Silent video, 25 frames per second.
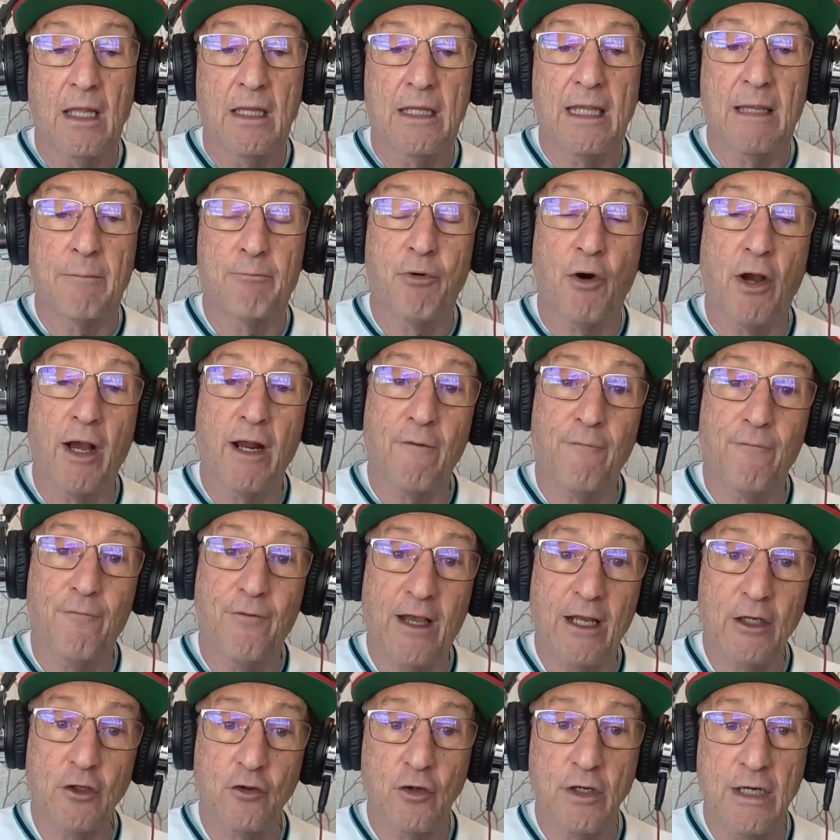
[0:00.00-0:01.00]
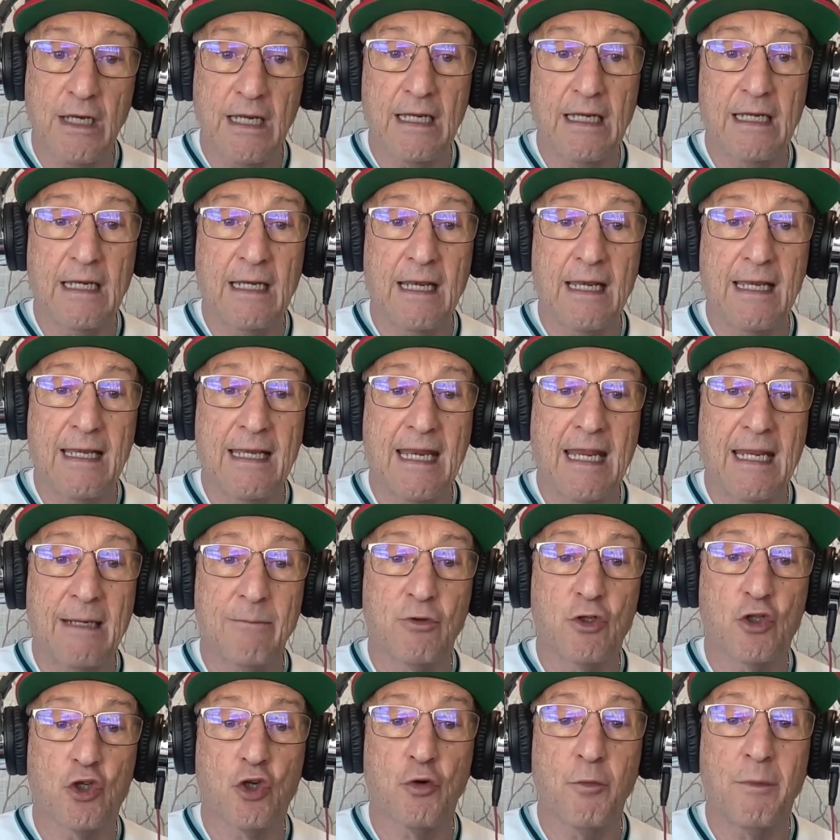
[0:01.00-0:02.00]
They brought a veteran in
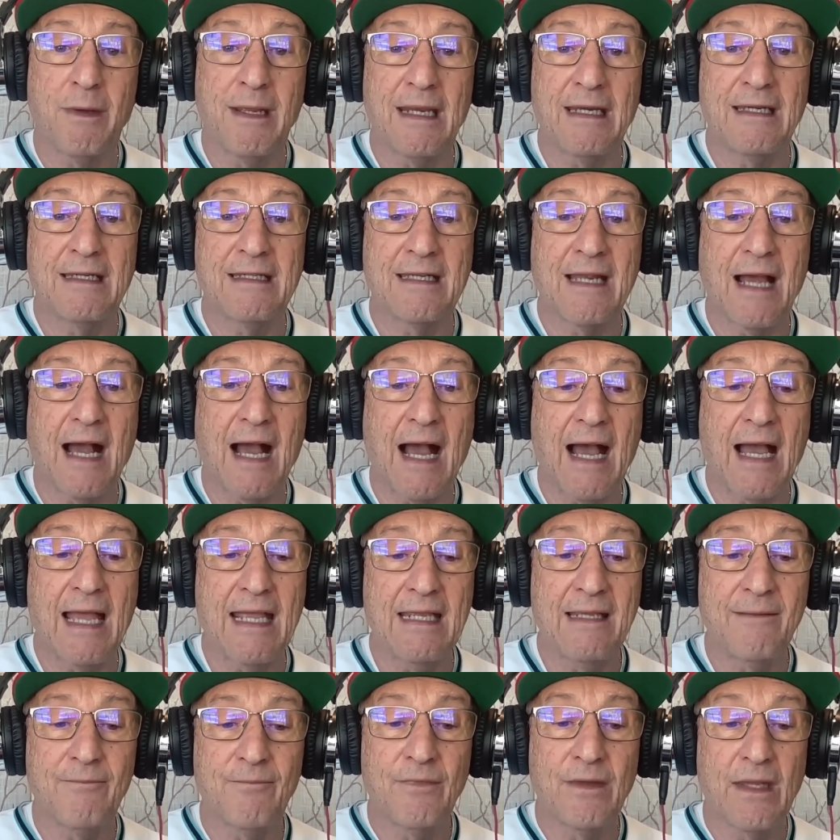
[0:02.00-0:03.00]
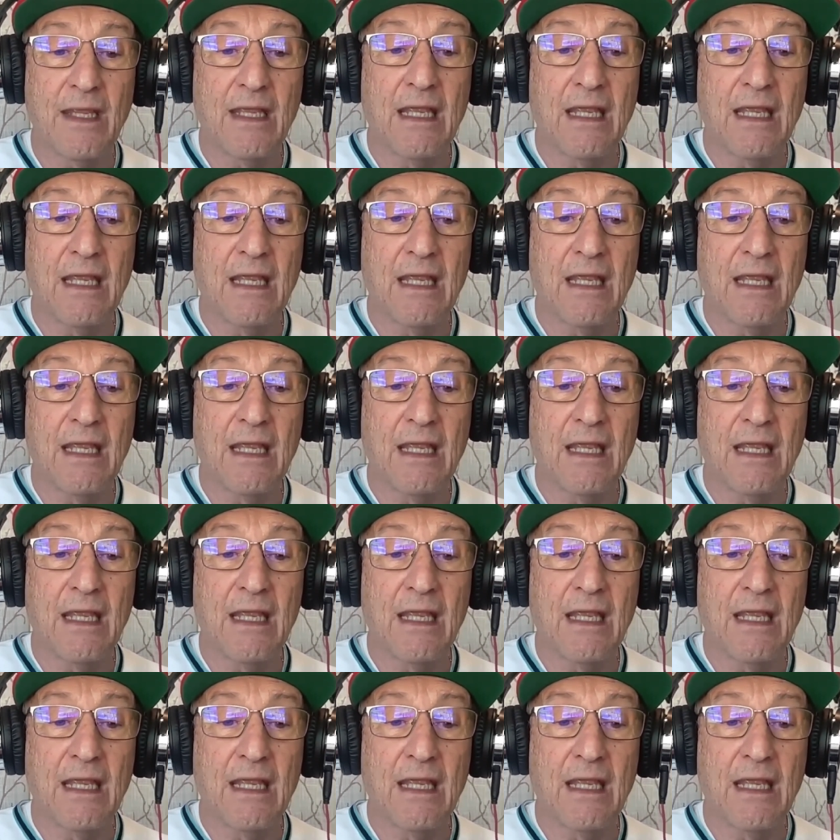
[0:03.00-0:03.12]
named Jermaine Dye,